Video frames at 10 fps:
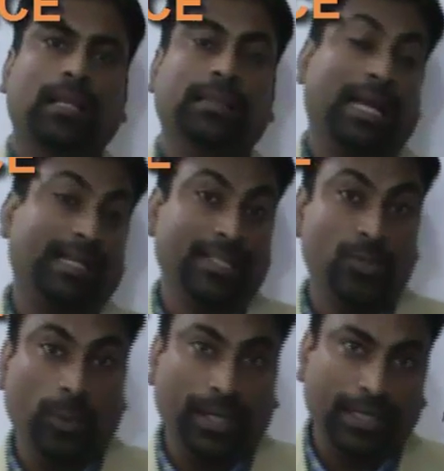That is
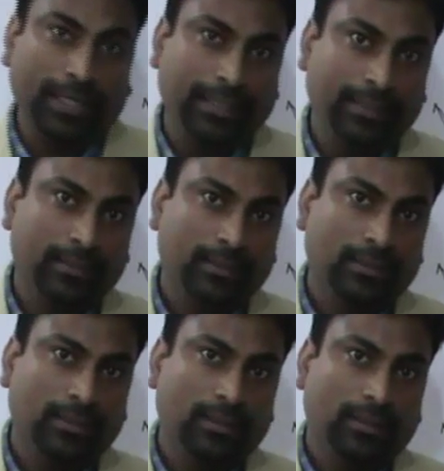why
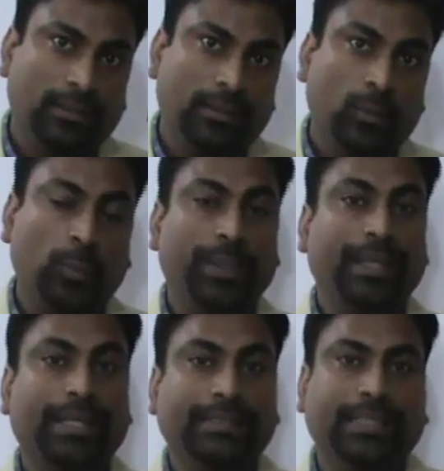we
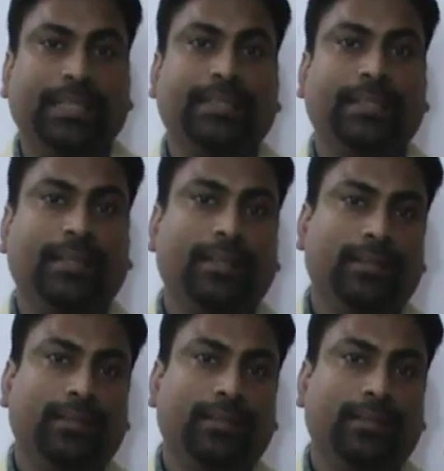rejected